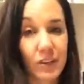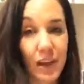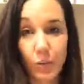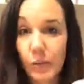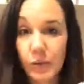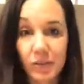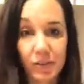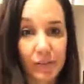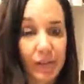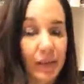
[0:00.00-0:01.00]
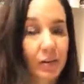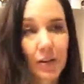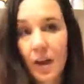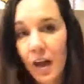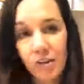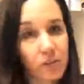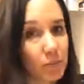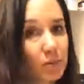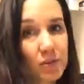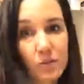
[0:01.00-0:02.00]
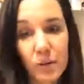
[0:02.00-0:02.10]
Again, when we were at Disneyland, I just dumped this in